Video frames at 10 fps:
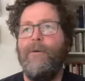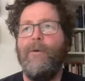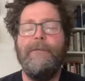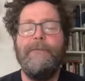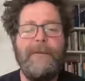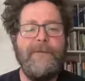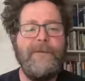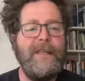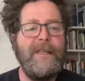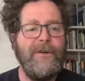for
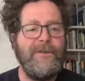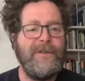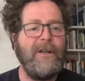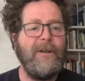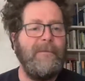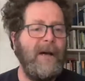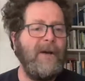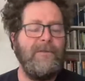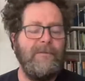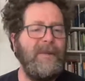50 years and come
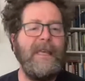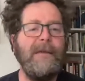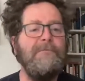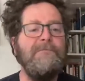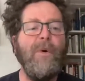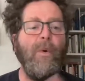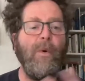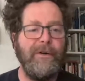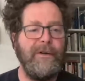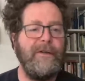out being
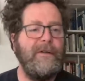more,